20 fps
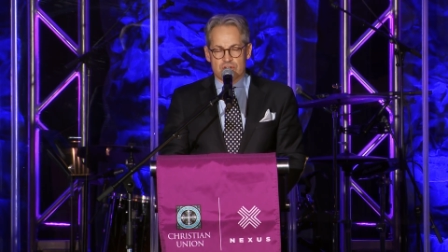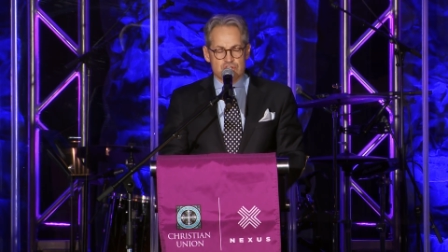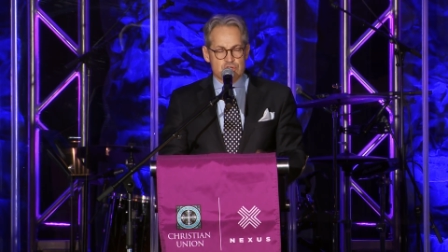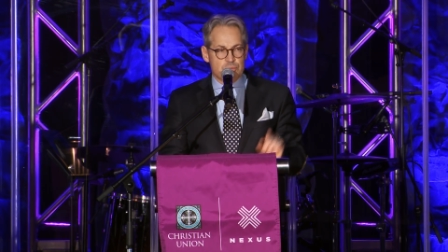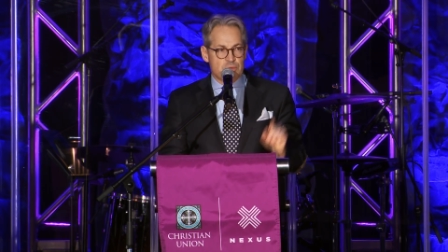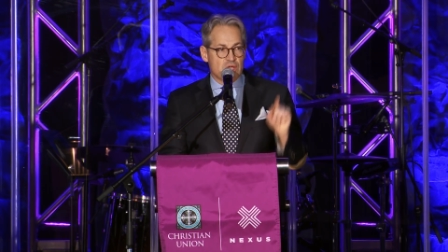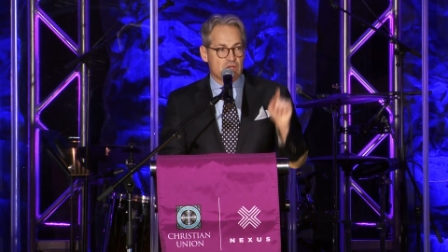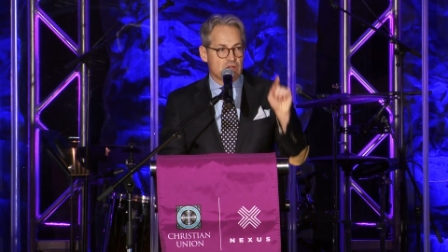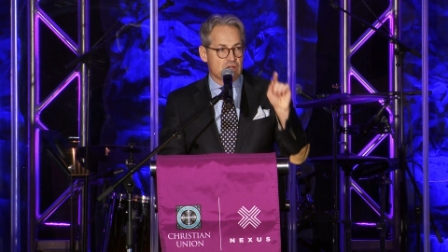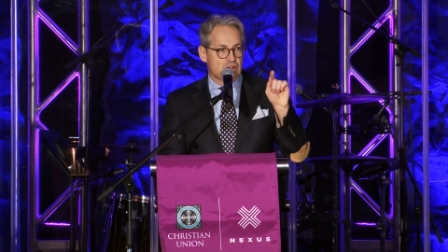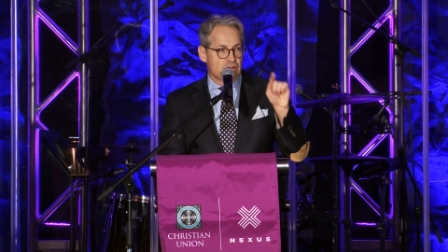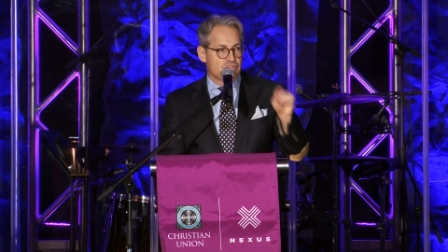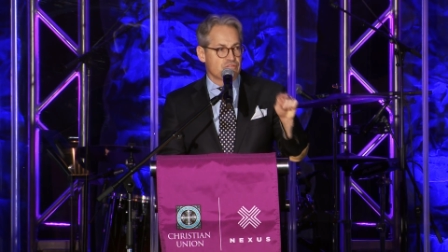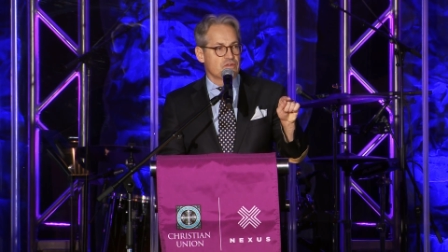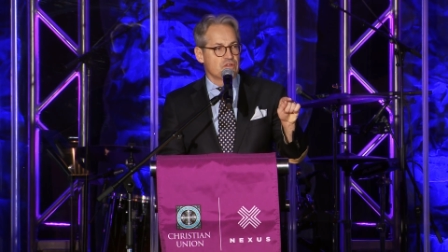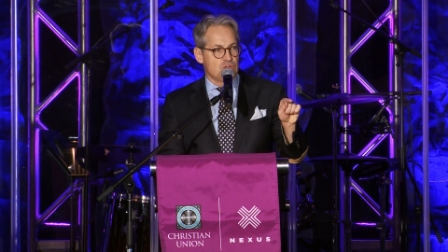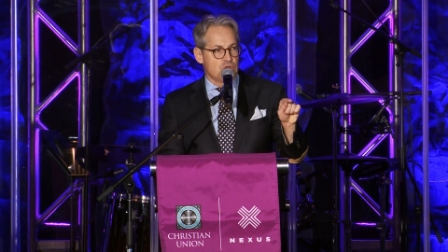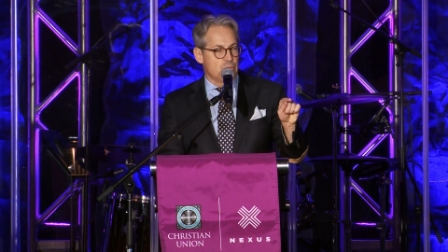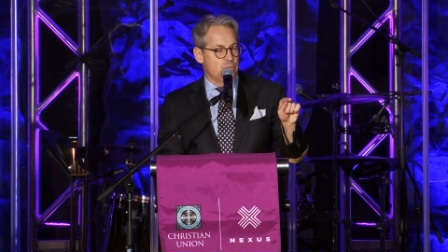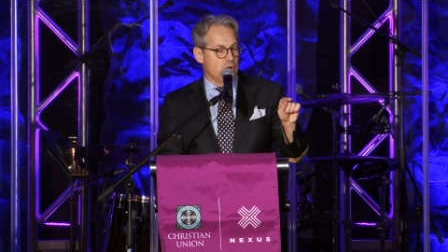it should be good enough
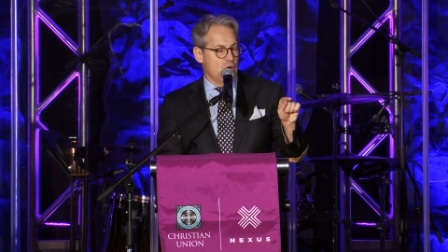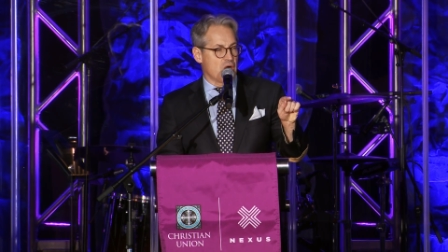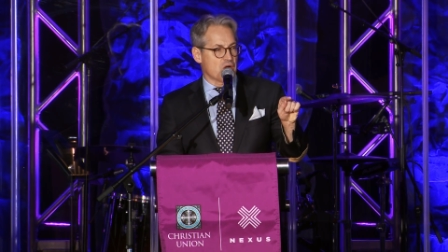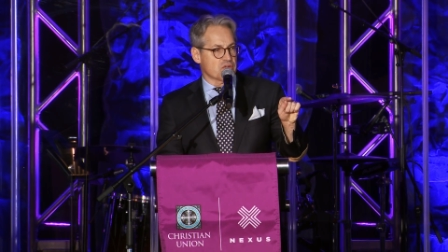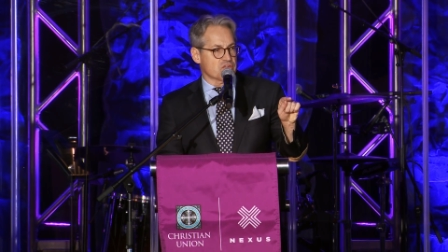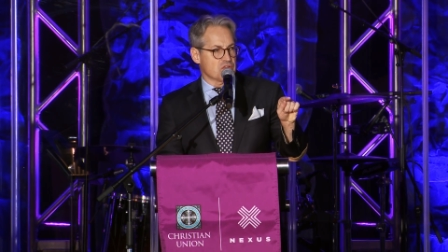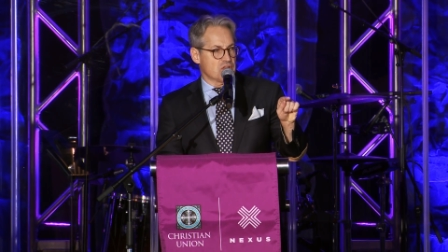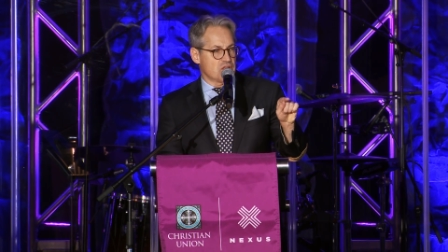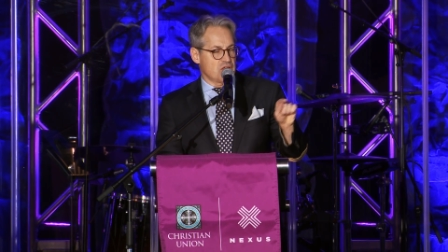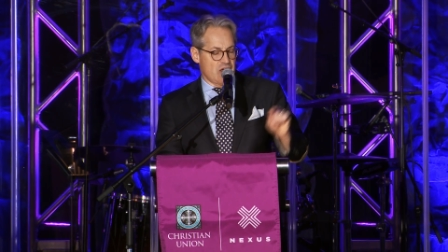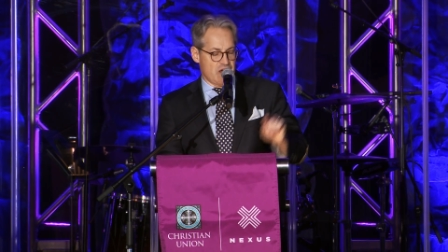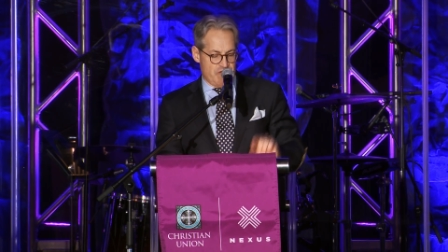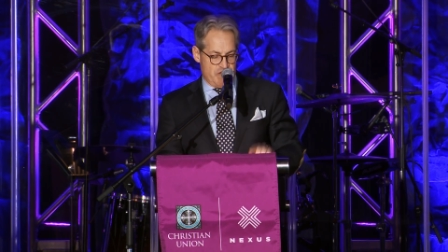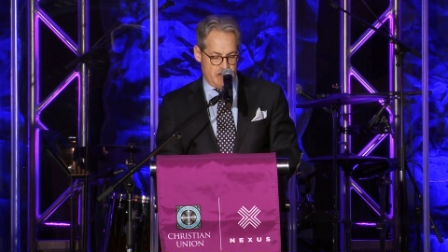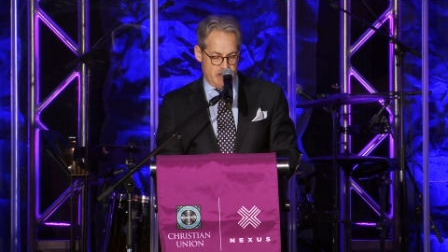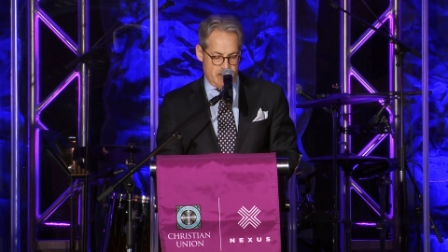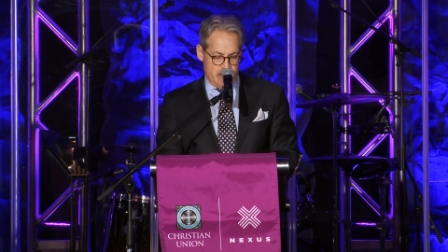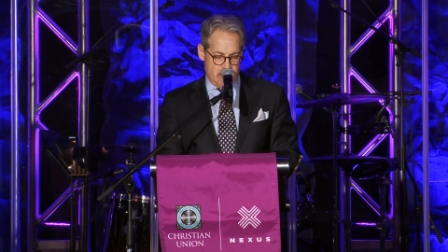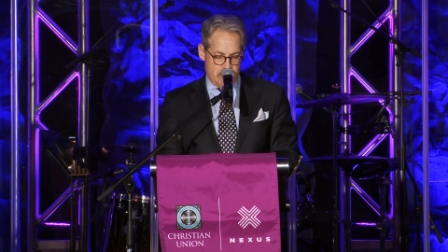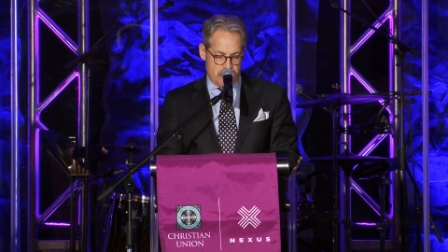for you punks in the
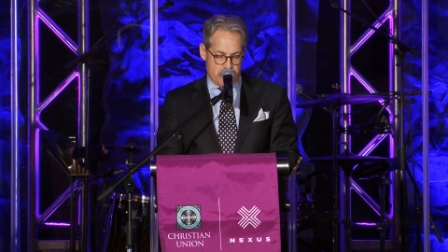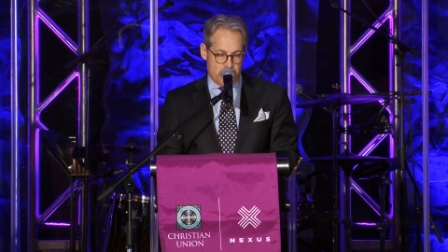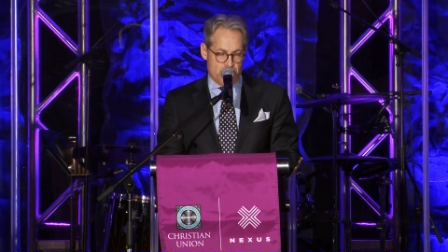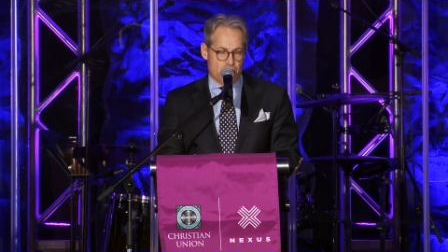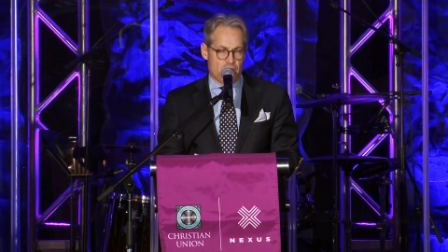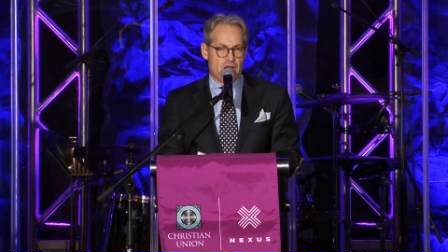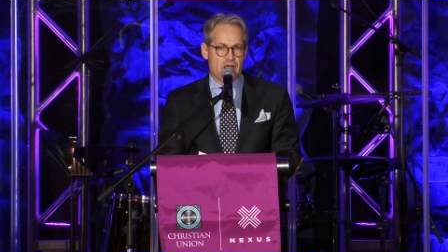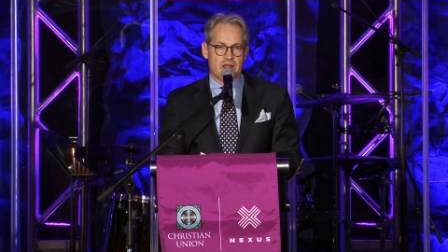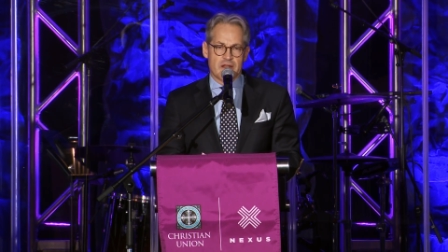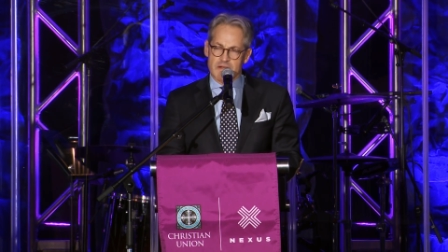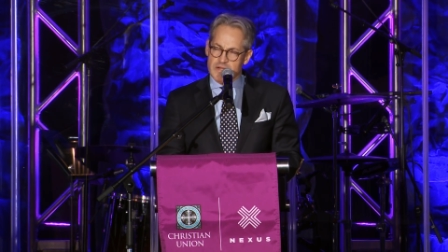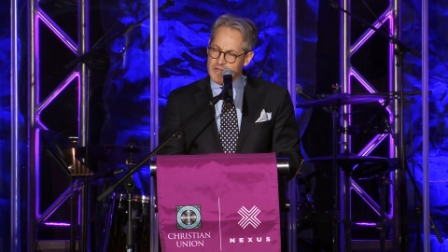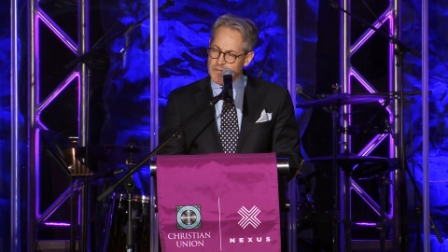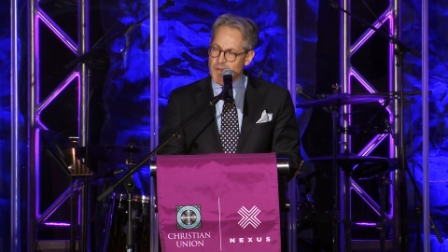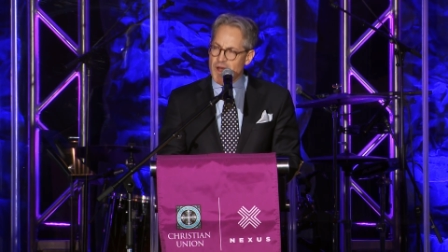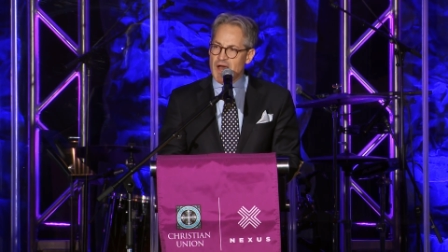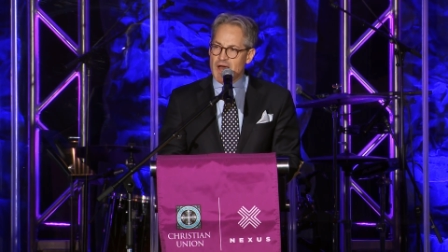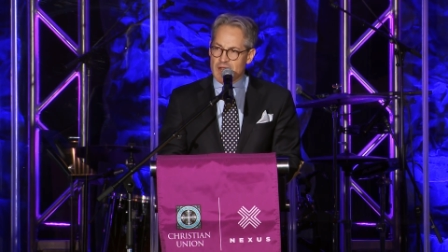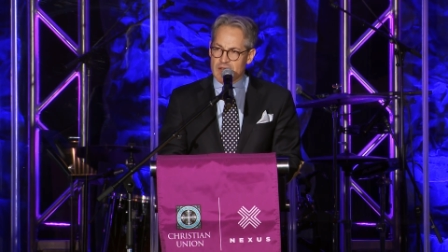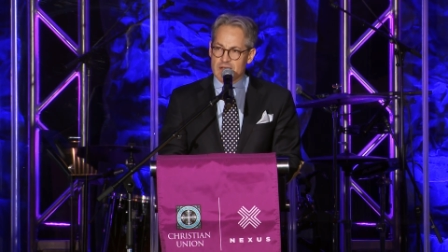Ivy League, all right?
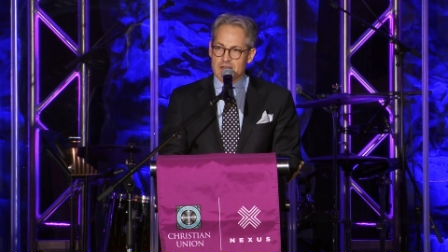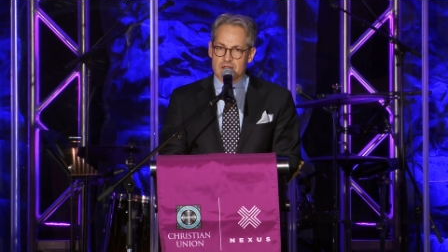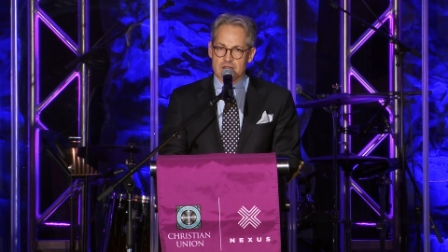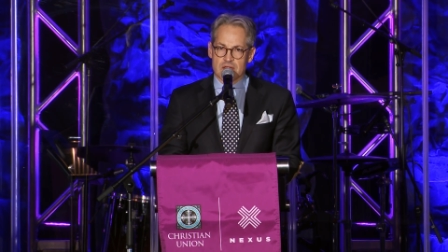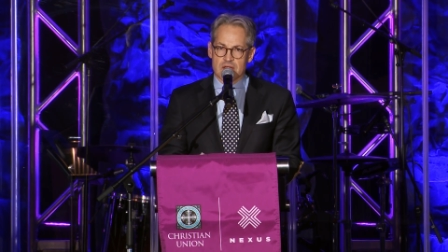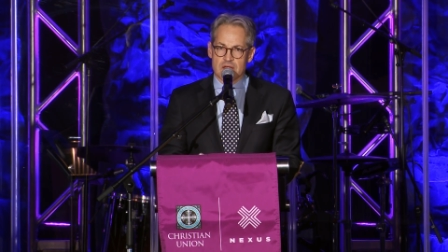Come on.